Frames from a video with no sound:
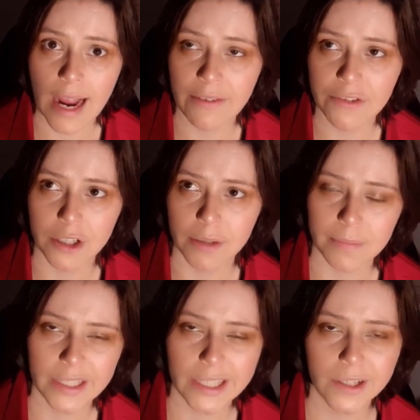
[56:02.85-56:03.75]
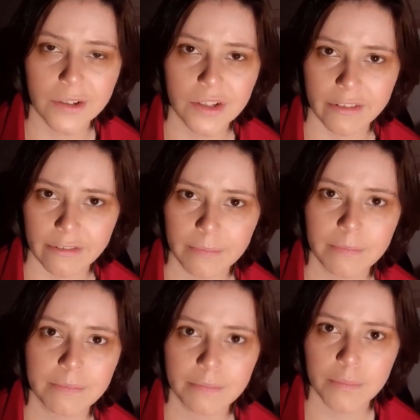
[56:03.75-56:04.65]
after years of
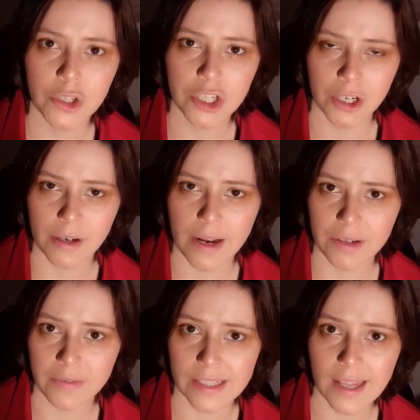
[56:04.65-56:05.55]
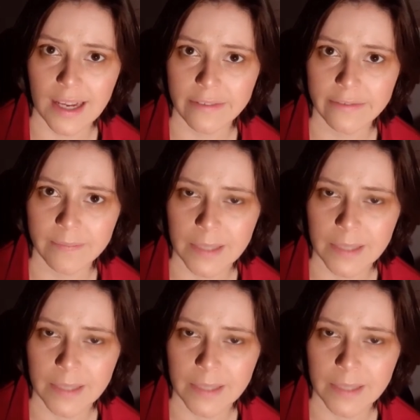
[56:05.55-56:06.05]
pushing her out of his life.